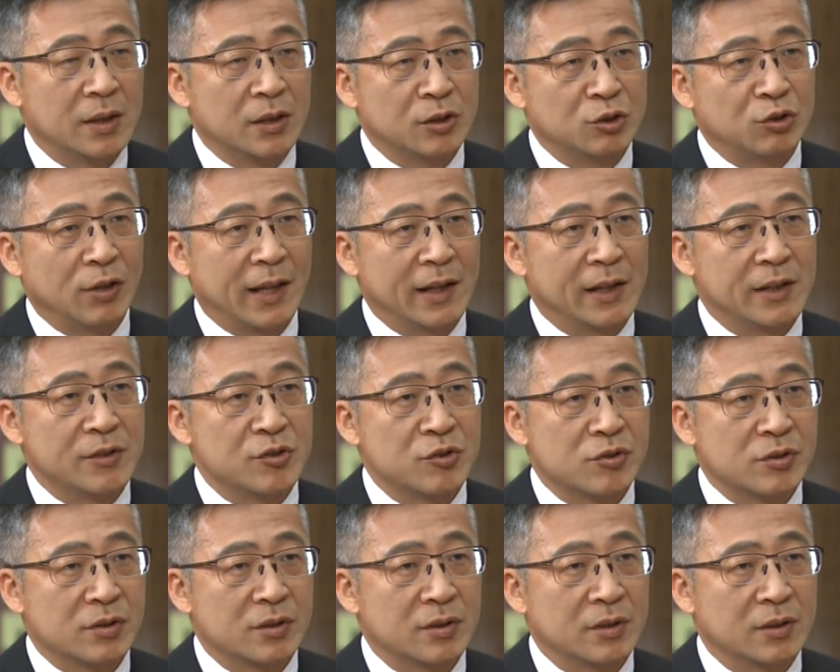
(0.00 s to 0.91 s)

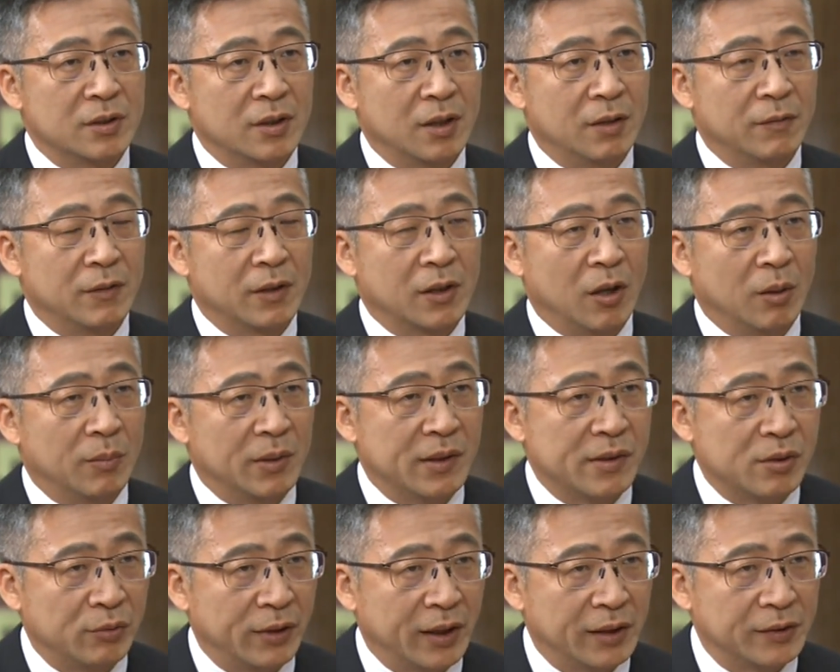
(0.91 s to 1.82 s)
challenge of a common
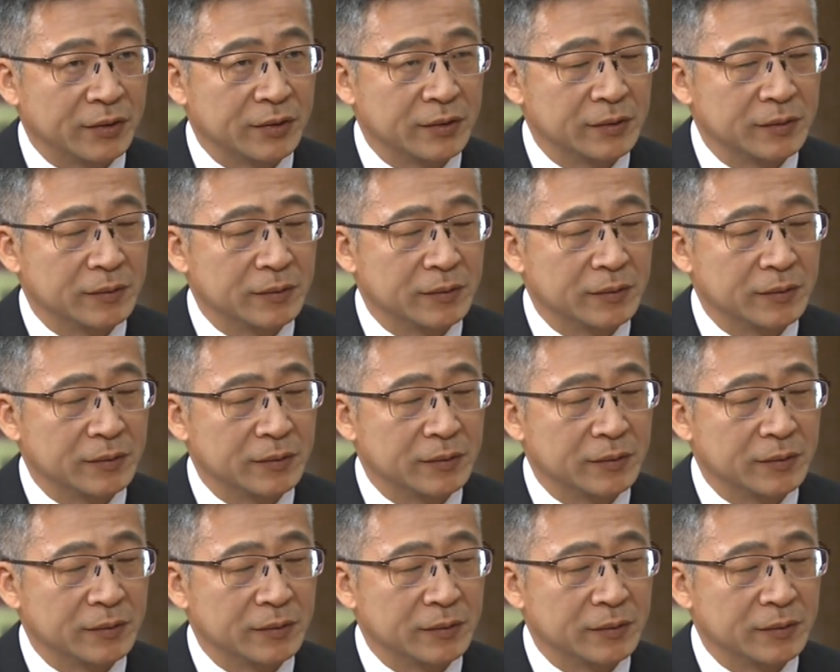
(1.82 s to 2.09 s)
threat.